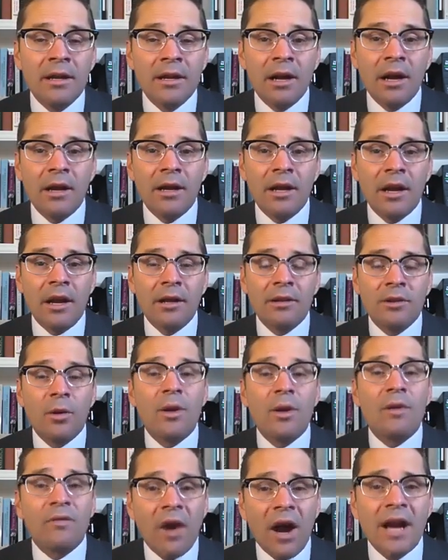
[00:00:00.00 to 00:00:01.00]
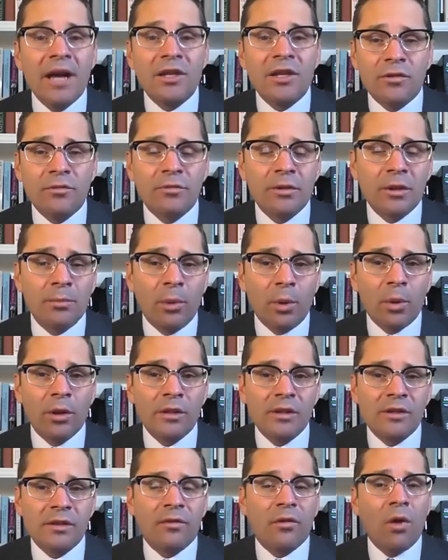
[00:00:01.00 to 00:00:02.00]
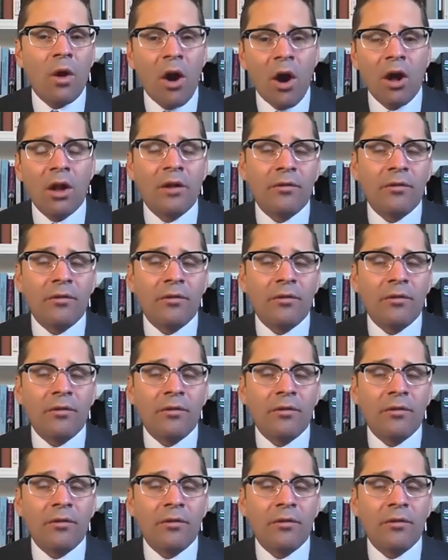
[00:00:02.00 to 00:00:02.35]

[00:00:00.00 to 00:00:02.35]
advisory boards for all